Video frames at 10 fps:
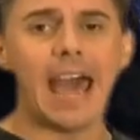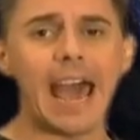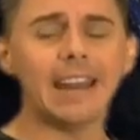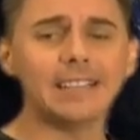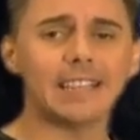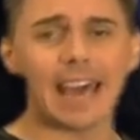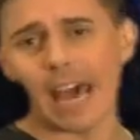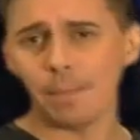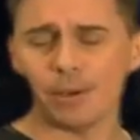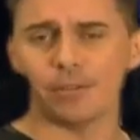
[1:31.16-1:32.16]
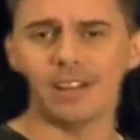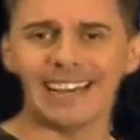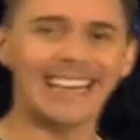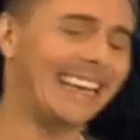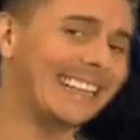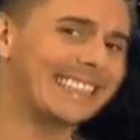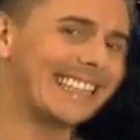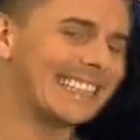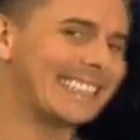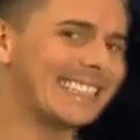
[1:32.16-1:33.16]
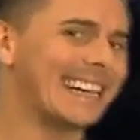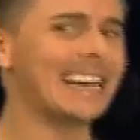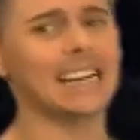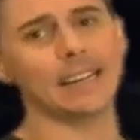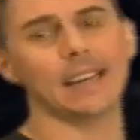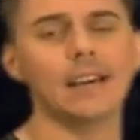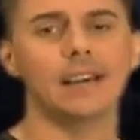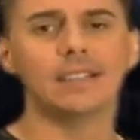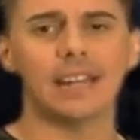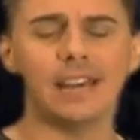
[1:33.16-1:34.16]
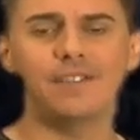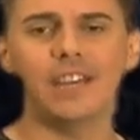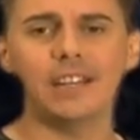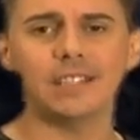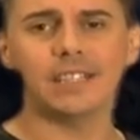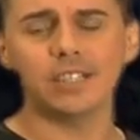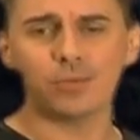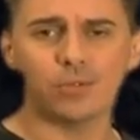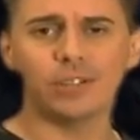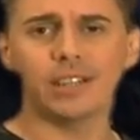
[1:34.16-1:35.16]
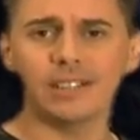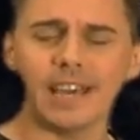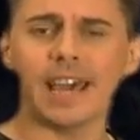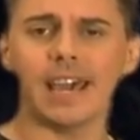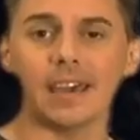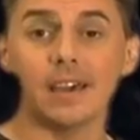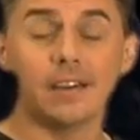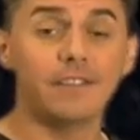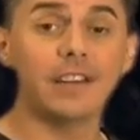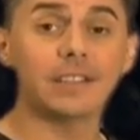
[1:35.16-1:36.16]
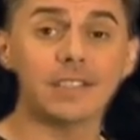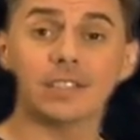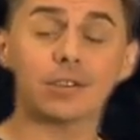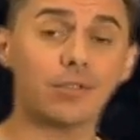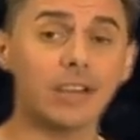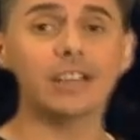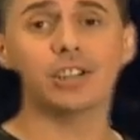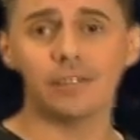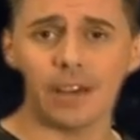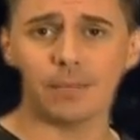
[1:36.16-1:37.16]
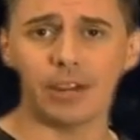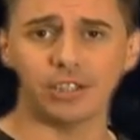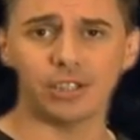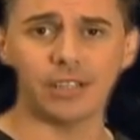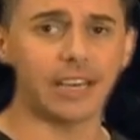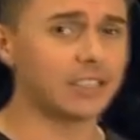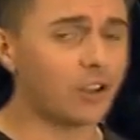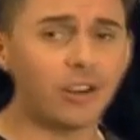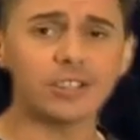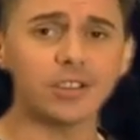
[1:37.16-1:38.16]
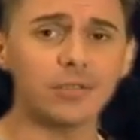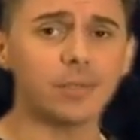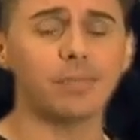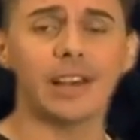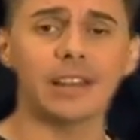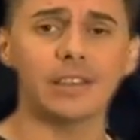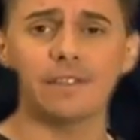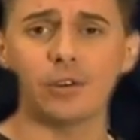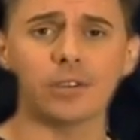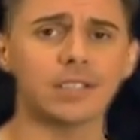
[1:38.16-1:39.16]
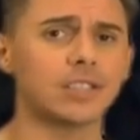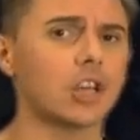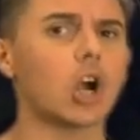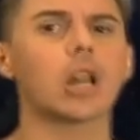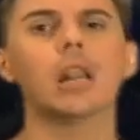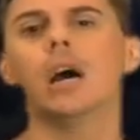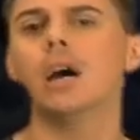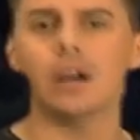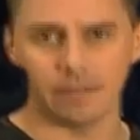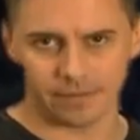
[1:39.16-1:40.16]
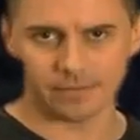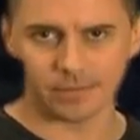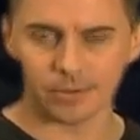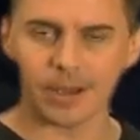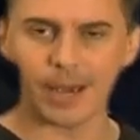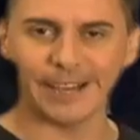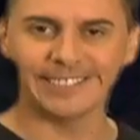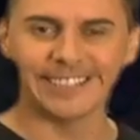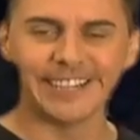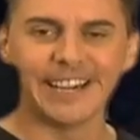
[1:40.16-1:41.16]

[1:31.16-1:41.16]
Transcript: Adding to the happy go lucky is the sun. Today, Venus is ruling the day. Venus is the creation vibration. It's also the planet that focuses our love, okay?